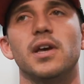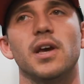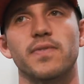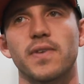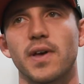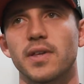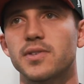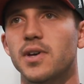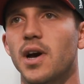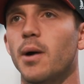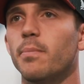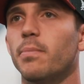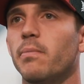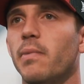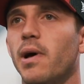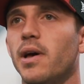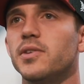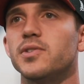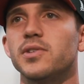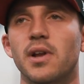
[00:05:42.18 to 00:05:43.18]
if that's
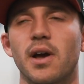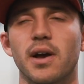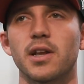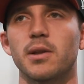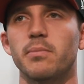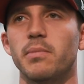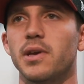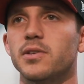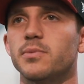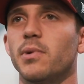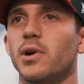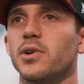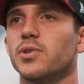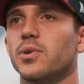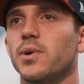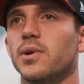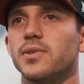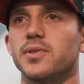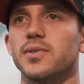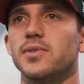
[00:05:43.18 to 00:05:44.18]
compromised, you're not gonna make smart
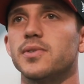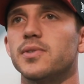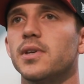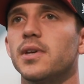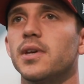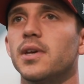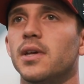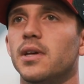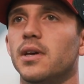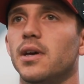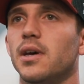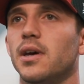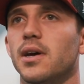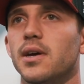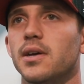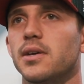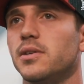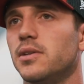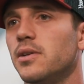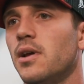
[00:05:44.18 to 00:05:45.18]
choices.
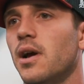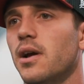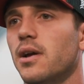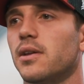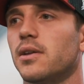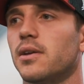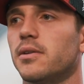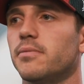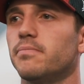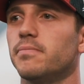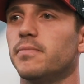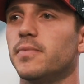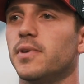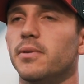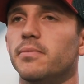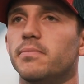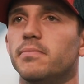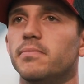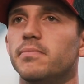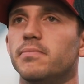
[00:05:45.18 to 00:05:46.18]
You're not gonna, you
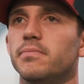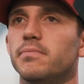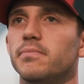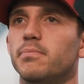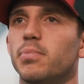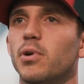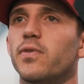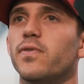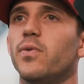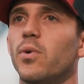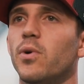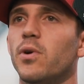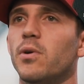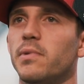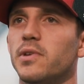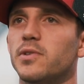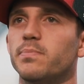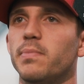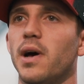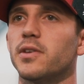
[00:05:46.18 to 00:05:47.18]
know,
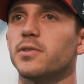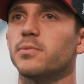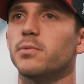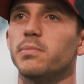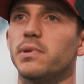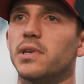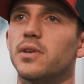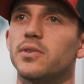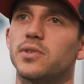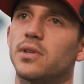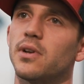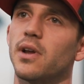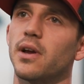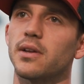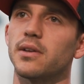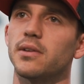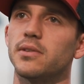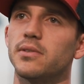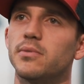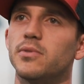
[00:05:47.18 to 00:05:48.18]
perform as possible because you're
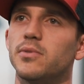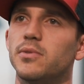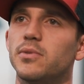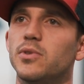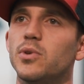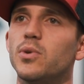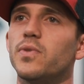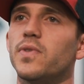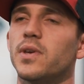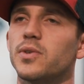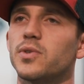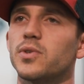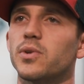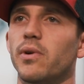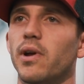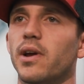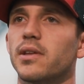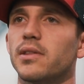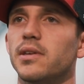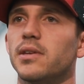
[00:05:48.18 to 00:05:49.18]
not gonna do things
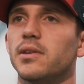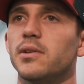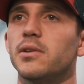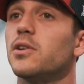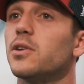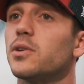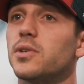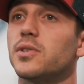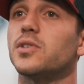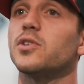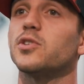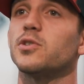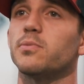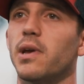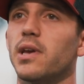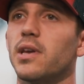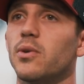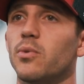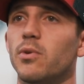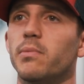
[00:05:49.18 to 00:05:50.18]
correctly and your
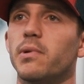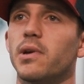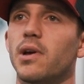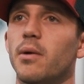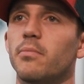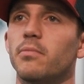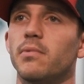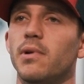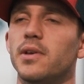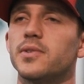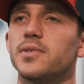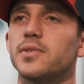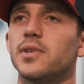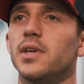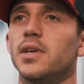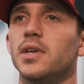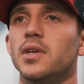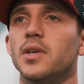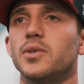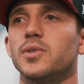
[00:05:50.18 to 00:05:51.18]
decision-making will be compromised.
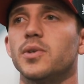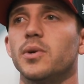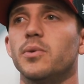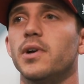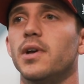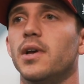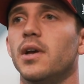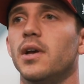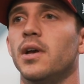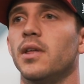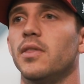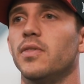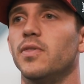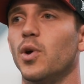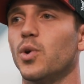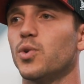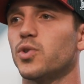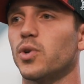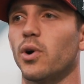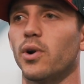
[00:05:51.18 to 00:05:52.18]
So those